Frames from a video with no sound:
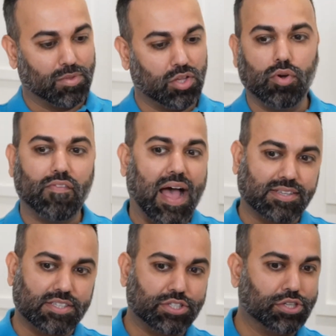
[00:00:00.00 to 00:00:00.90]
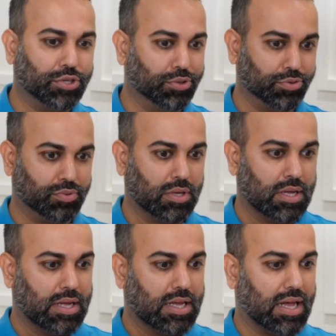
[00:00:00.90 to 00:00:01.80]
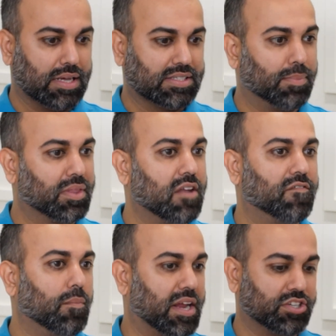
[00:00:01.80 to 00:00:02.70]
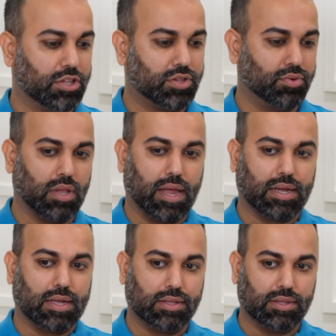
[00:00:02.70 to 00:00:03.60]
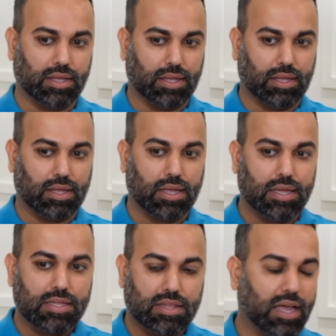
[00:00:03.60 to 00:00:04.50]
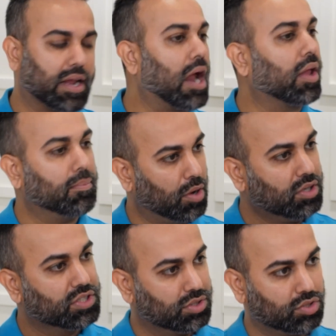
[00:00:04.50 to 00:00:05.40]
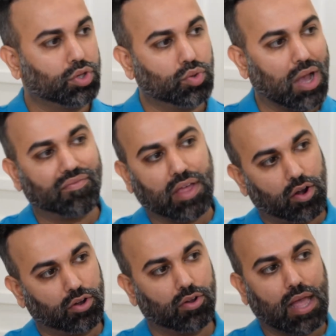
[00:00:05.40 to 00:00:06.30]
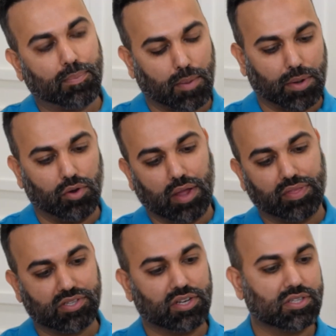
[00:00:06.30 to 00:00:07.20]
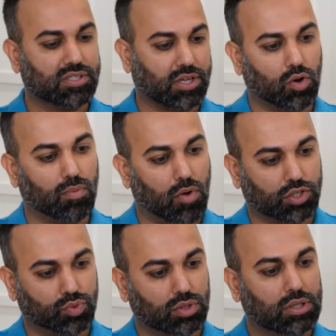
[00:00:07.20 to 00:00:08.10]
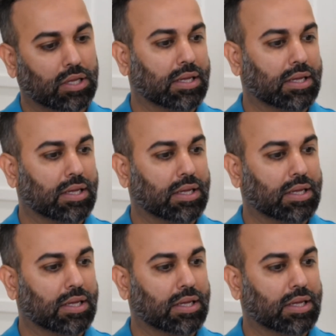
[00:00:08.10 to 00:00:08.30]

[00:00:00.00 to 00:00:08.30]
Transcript: You have access to some of the information through like the accounting books. So you have that on your laptop and you read this in the secure module.